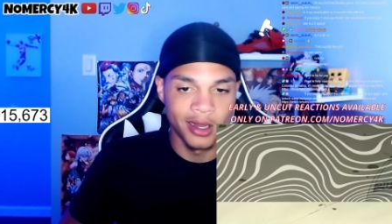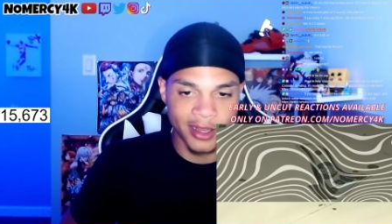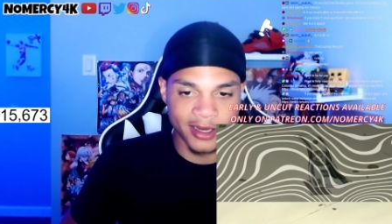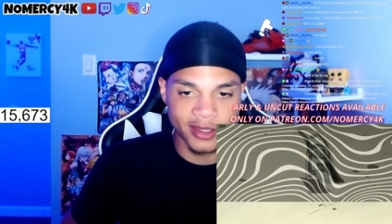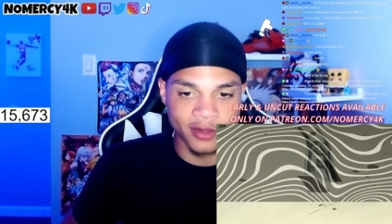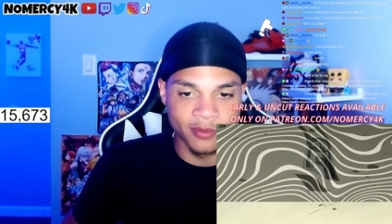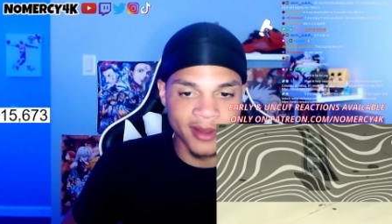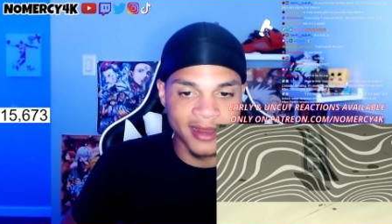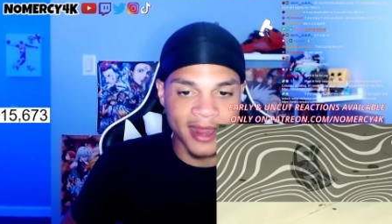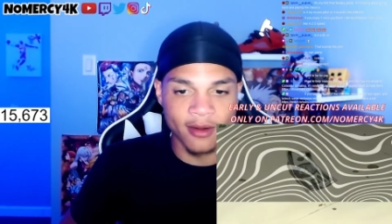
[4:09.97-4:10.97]
Yeah,
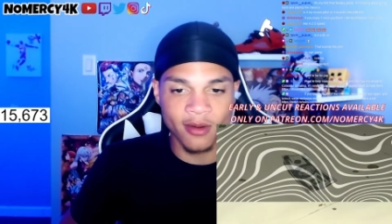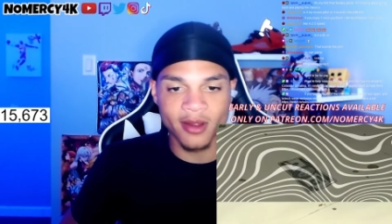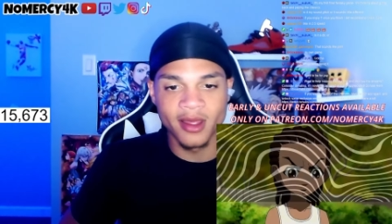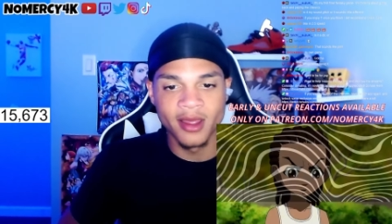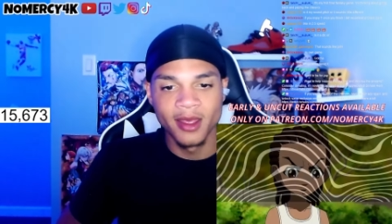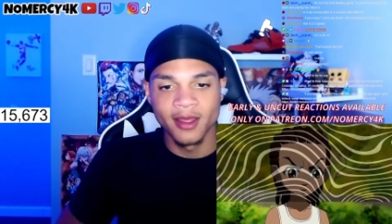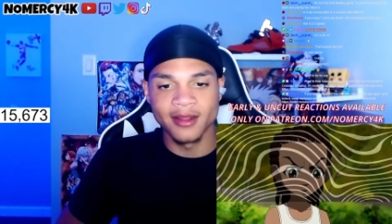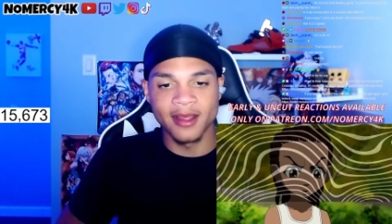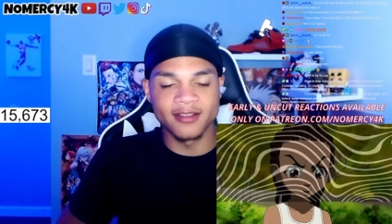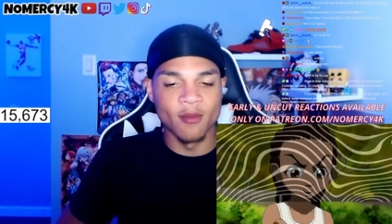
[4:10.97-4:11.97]

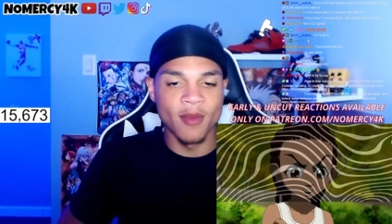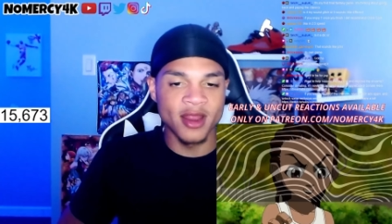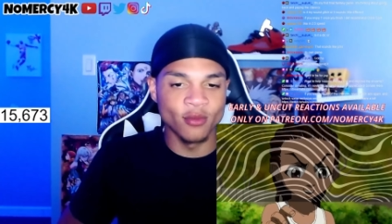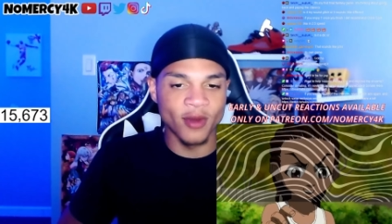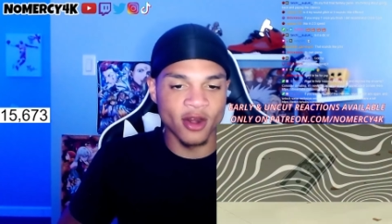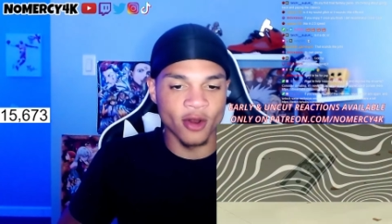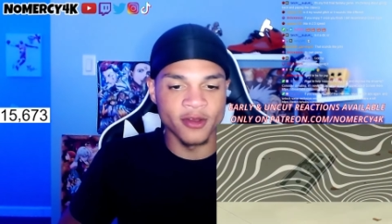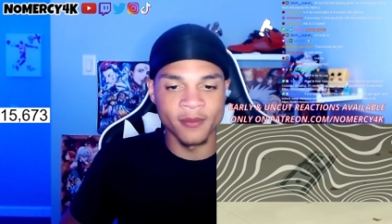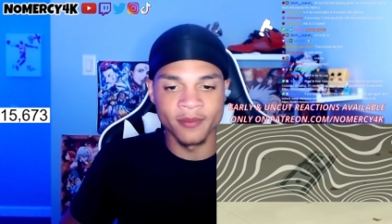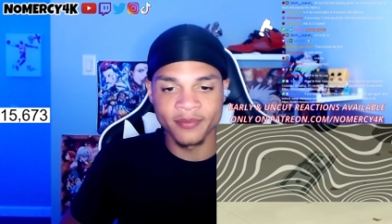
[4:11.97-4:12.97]
let some money rain on
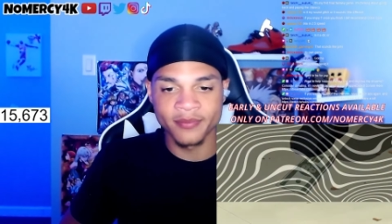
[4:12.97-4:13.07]
them.